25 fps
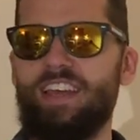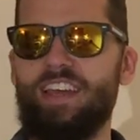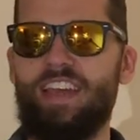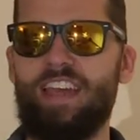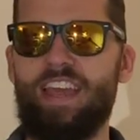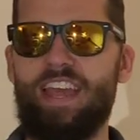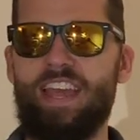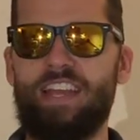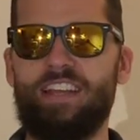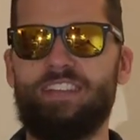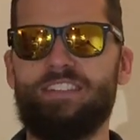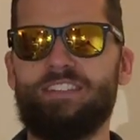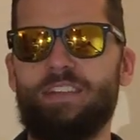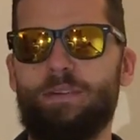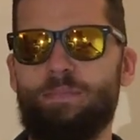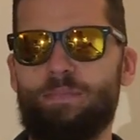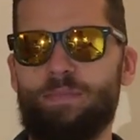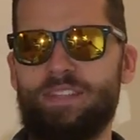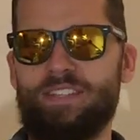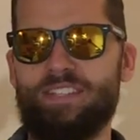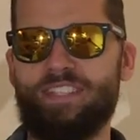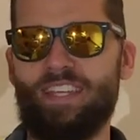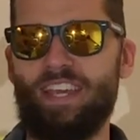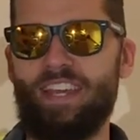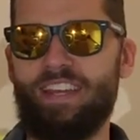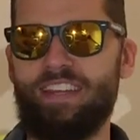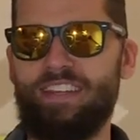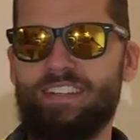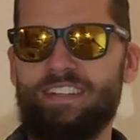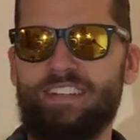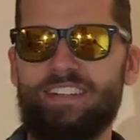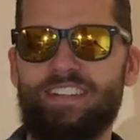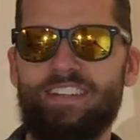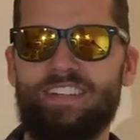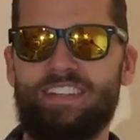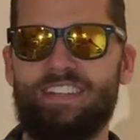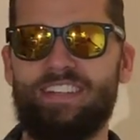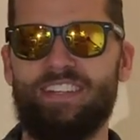angled up the
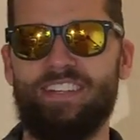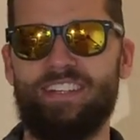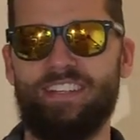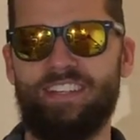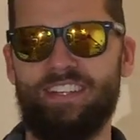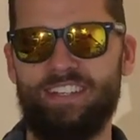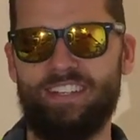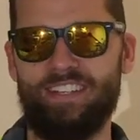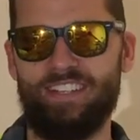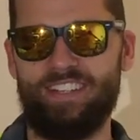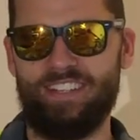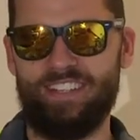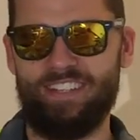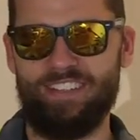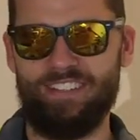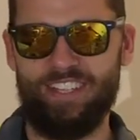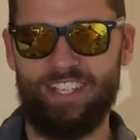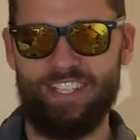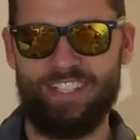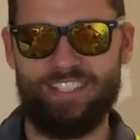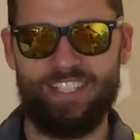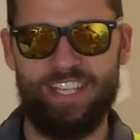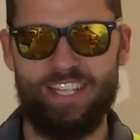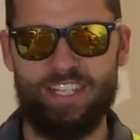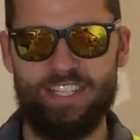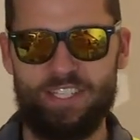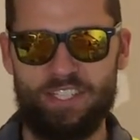tail like 10